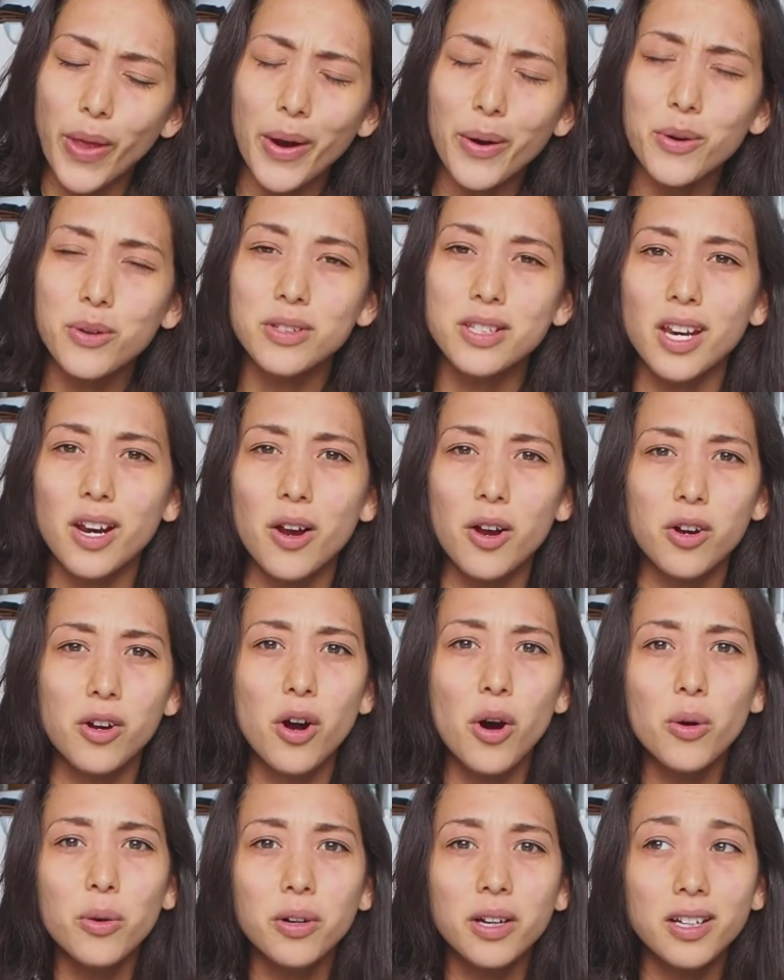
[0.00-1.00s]
I don't know, it's
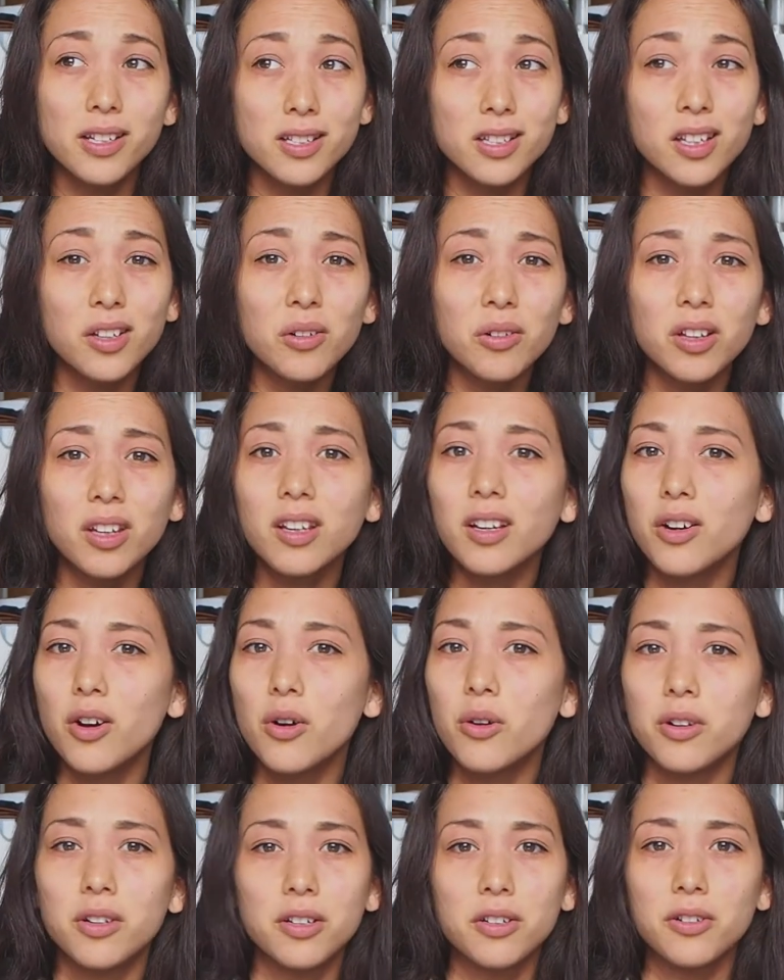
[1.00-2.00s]
like it's literally like
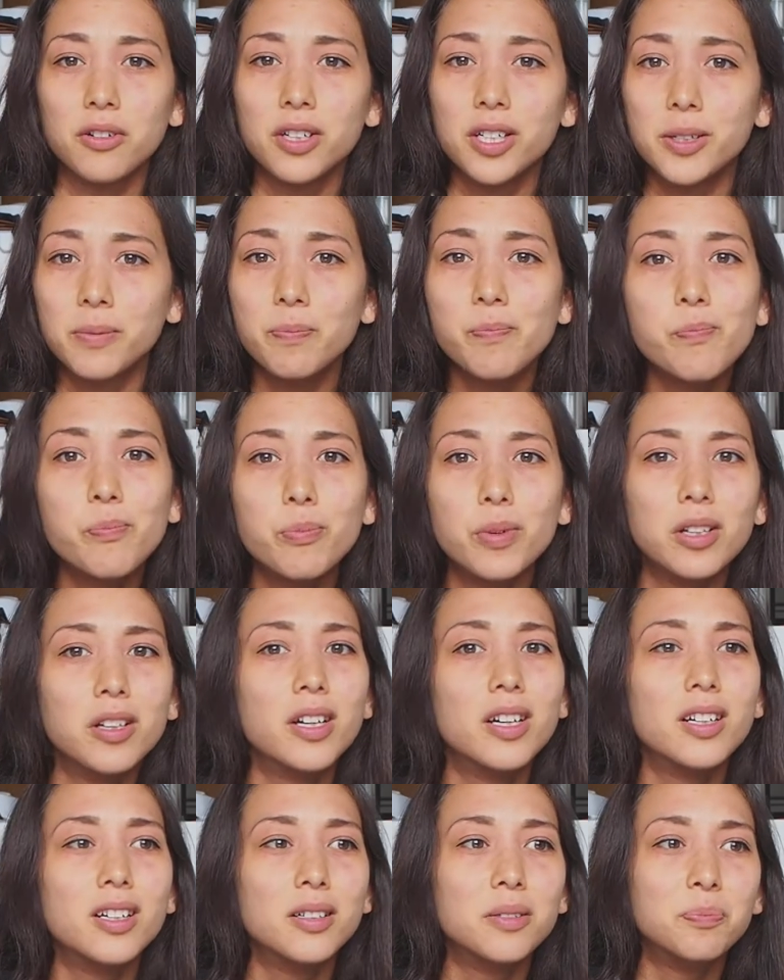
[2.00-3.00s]
coconut cream, but
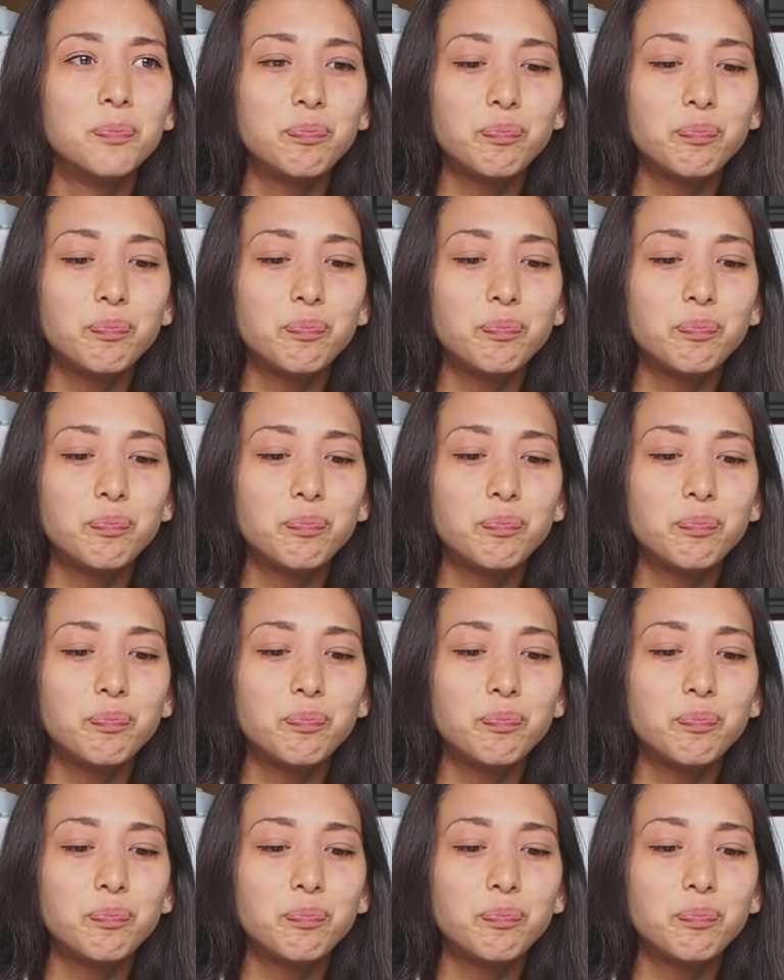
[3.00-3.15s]
like